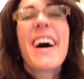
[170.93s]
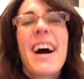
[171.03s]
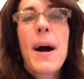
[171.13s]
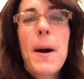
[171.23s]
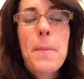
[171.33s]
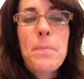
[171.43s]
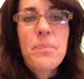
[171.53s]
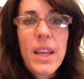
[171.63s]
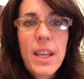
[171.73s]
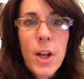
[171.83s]

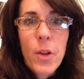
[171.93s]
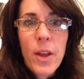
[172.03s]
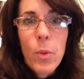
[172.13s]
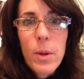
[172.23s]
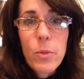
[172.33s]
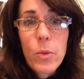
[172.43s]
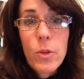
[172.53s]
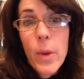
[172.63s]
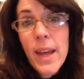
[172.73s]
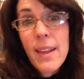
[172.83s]

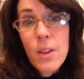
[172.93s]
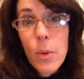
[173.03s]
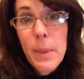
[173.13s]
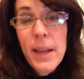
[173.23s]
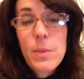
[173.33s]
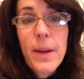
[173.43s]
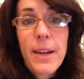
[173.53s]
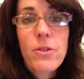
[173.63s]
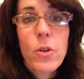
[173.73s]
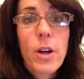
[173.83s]
The way that the web gets
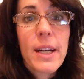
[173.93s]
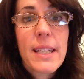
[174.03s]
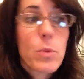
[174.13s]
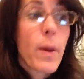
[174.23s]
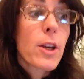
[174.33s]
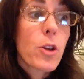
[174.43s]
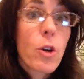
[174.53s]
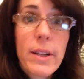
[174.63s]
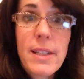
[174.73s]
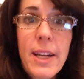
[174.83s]
paid for is by
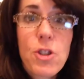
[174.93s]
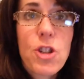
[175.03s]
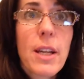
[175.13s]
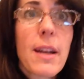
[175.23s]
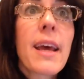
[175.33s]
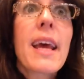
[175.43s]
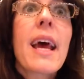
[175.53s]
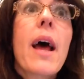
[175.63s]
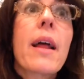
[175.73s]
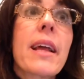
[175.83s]
your attention,
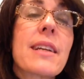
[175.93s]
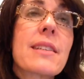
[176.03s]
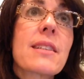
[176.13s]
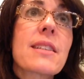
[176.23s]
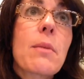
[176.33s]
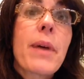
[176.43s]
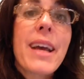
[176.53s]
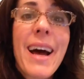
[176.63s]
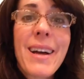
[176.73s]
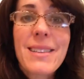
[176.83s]
and that is to say by
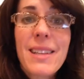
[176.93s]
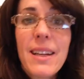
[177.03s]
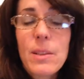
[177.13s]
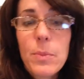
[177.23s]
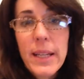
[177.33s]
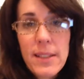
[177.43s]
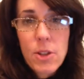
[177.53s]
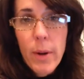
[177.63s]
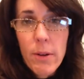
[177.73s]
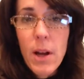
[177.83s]
ad sales placed
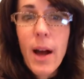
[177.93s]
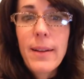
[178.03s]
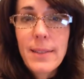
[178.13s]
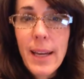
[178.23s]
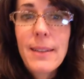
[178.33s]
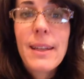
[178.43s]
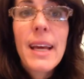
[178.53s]
around content.